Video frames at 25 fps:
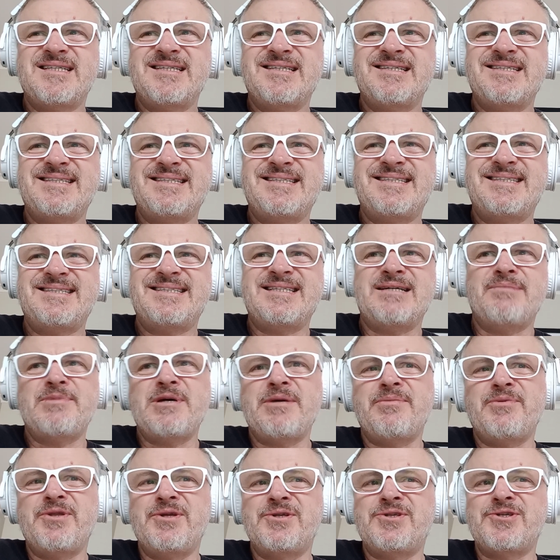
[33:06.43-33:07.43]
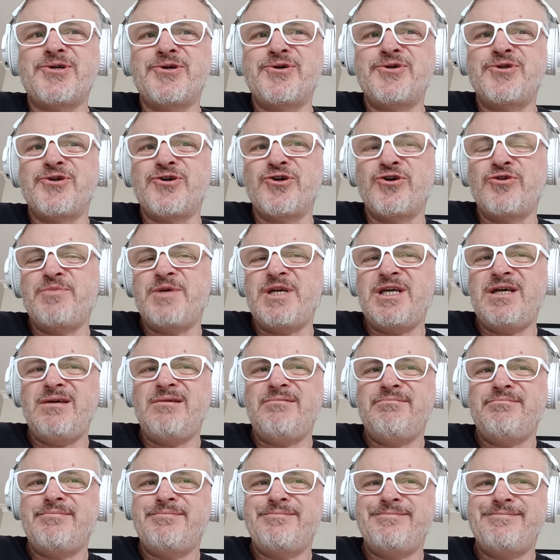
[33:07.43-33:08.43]
Some people that don't know
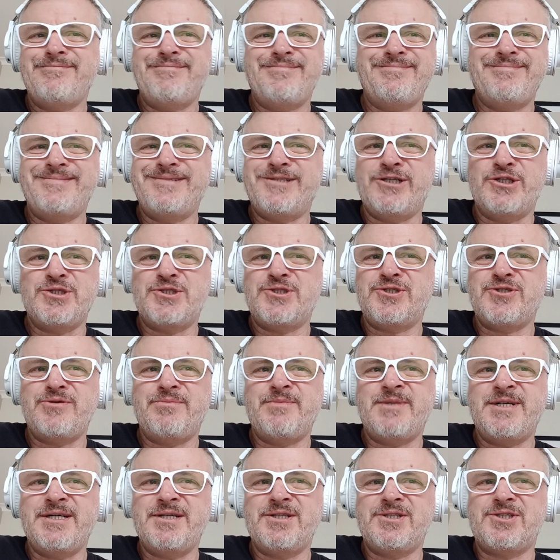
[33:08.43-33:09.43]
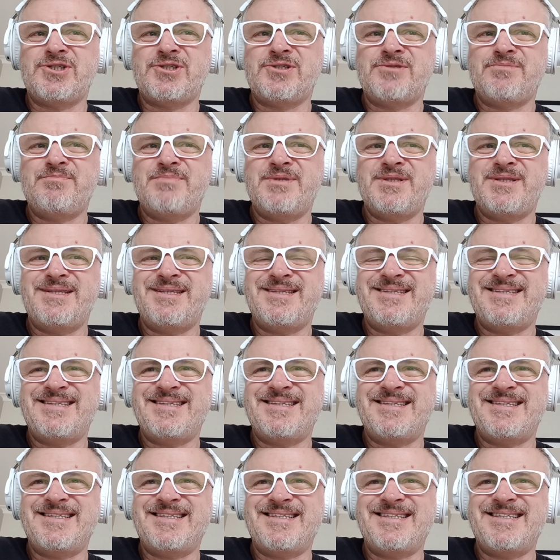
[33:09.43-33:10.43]
me, not so much, but
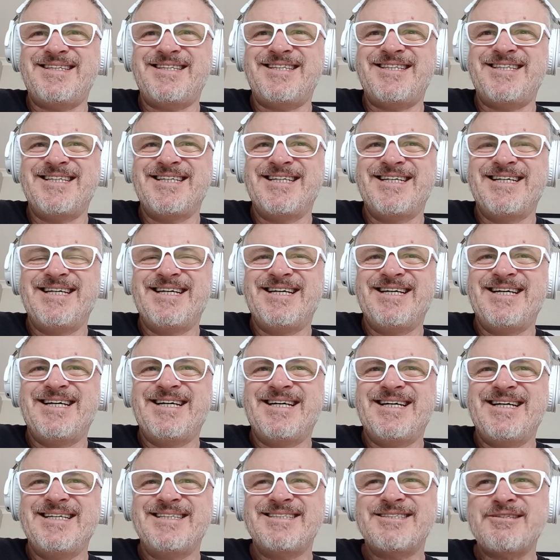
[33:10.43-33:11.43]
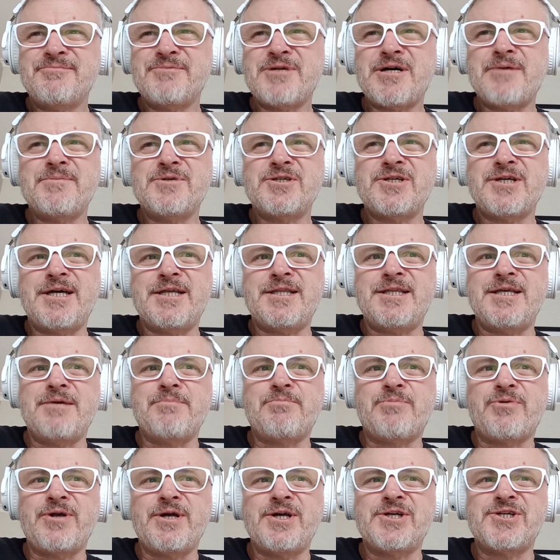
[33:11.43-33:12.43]
sometimes I get the
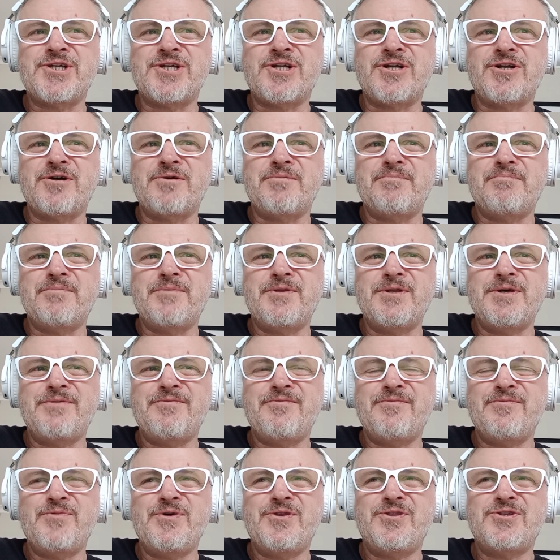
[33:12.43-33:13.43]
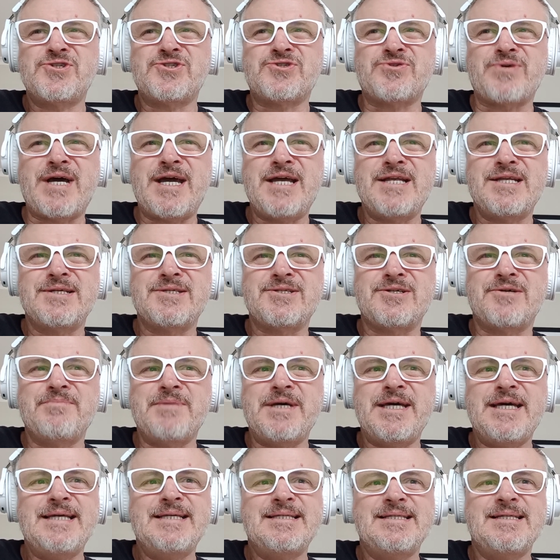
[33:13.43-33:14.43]
impression that with strangers I'm
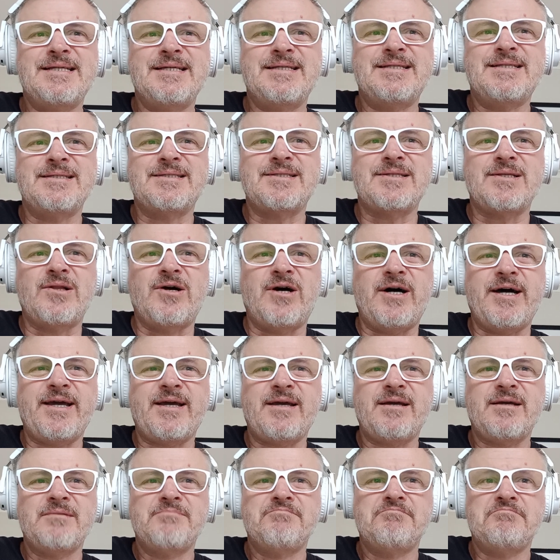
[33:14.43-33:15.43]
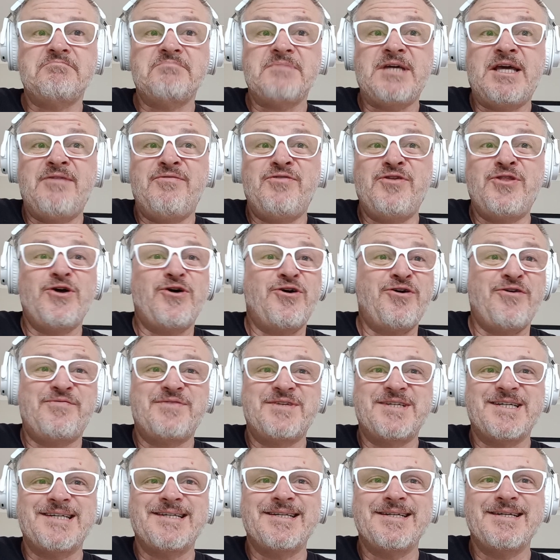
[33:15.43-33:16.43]
easy to dislike, even though I've
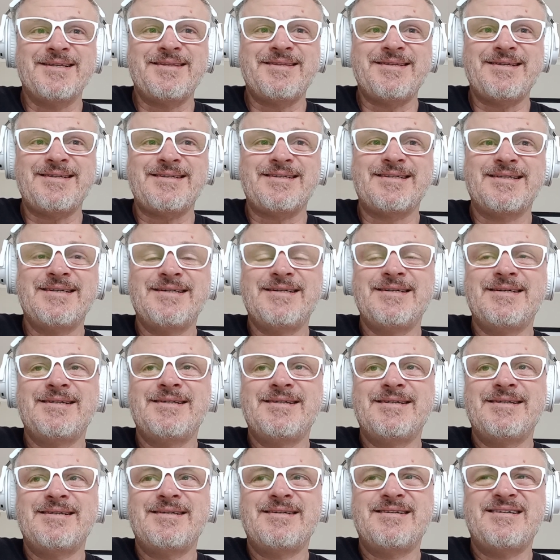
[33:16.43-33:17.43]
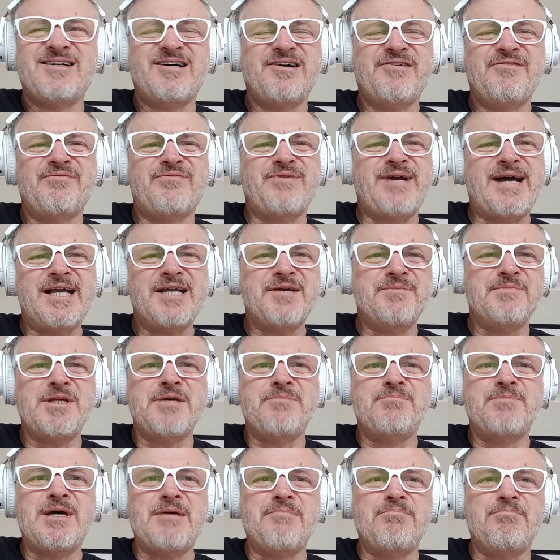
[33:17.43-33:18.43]
done nothing. I've randomly
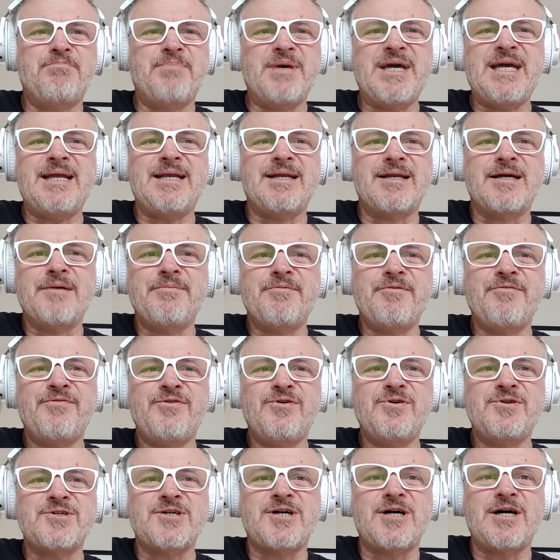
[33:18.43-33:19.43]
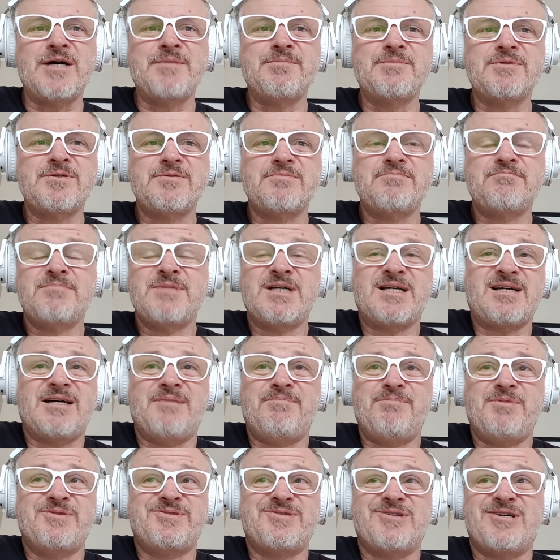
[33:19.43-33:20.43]
been beaten up a few times, a
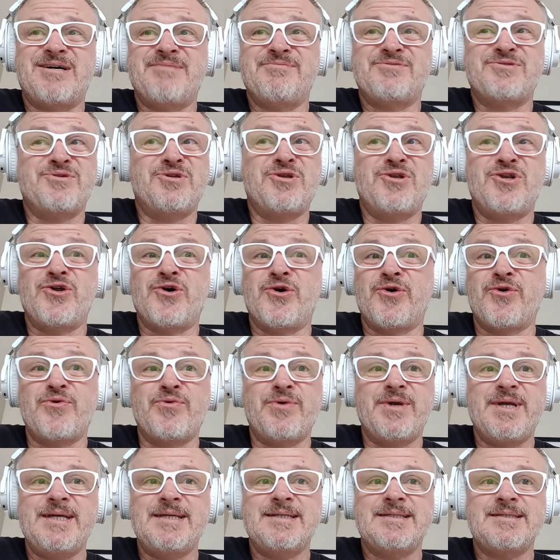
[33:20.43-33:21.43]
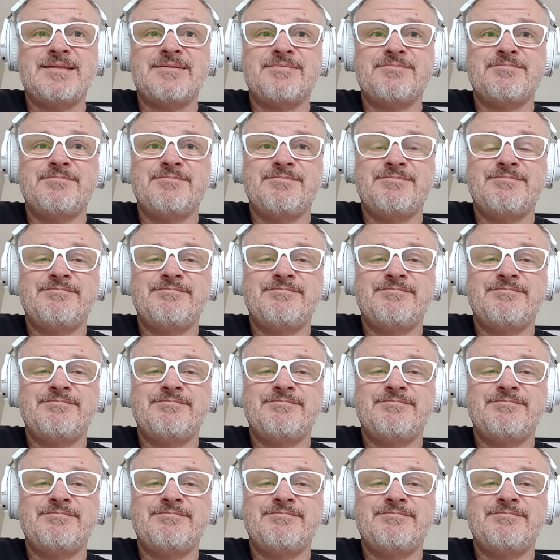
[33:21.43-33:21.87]
couple of times for no reason.